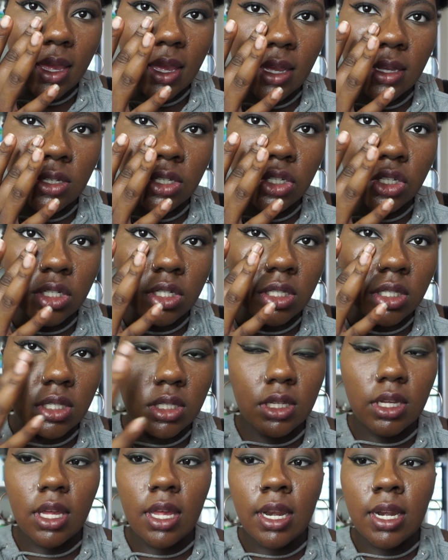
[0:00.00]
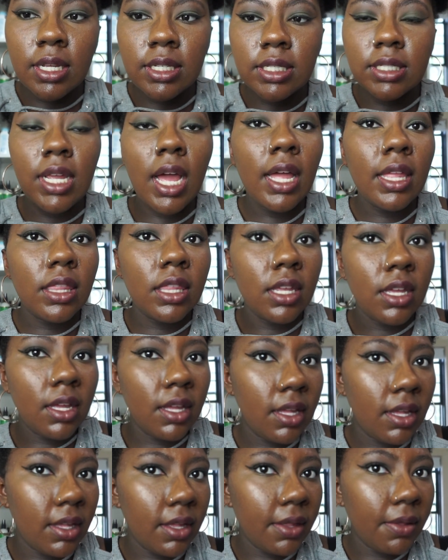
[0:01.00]
It's just, and it's not
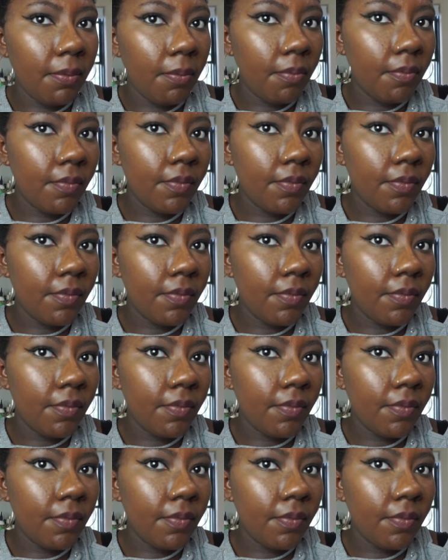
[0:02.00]
my